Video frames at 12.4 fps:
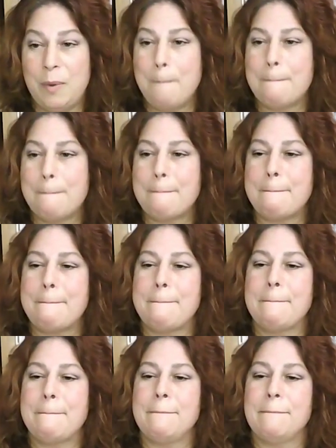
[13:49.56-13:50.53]

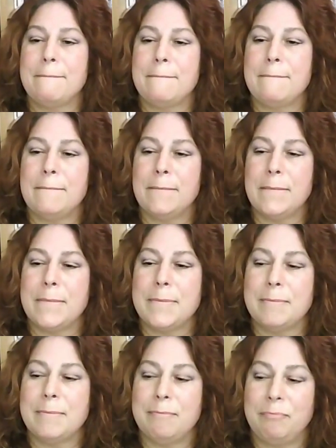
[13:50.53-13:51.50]

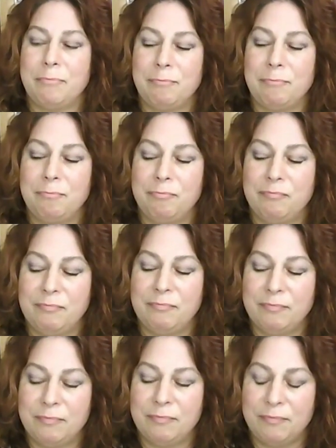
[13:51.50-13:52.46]

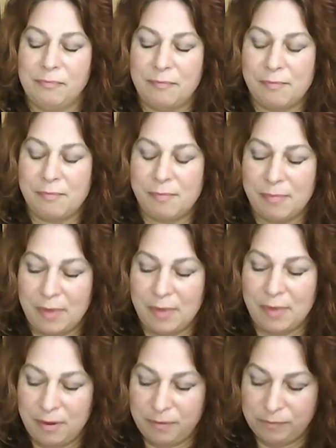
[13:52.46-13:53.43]

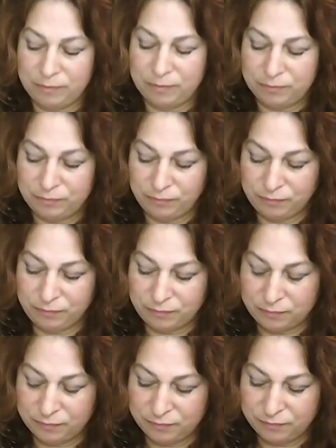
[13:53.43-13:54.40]

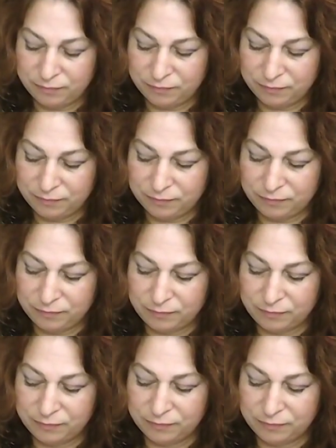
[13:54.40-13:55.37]

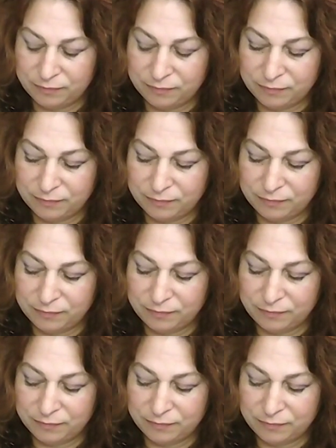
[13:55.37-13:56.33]

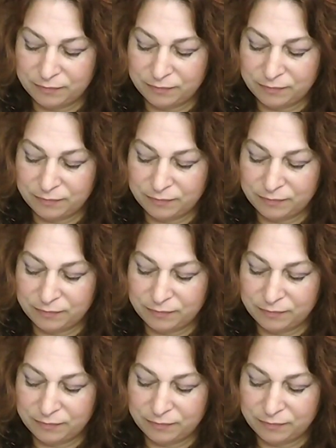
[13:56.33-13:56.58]
[no speech]